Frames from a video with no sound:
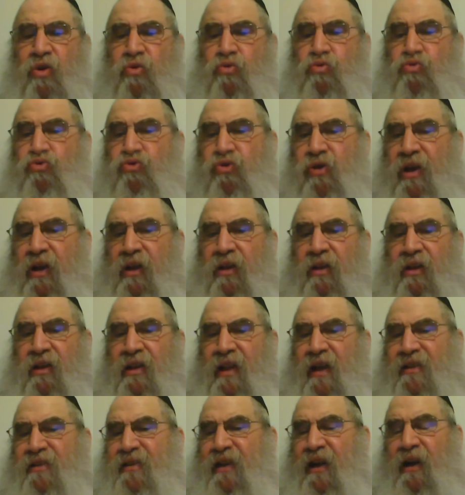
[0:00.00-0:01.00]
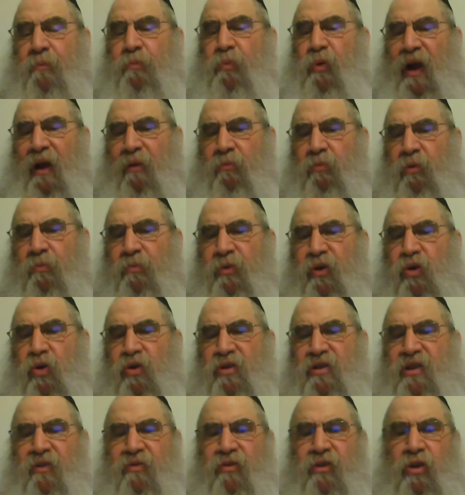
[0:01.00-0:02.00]
really that's not a problem,
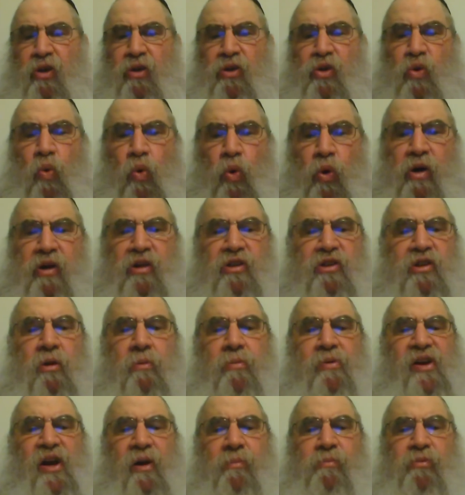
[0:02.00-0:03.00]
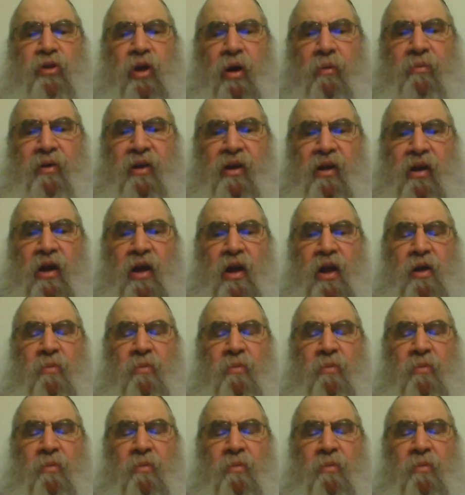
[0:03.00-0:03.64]
because even though the water is going to become tame,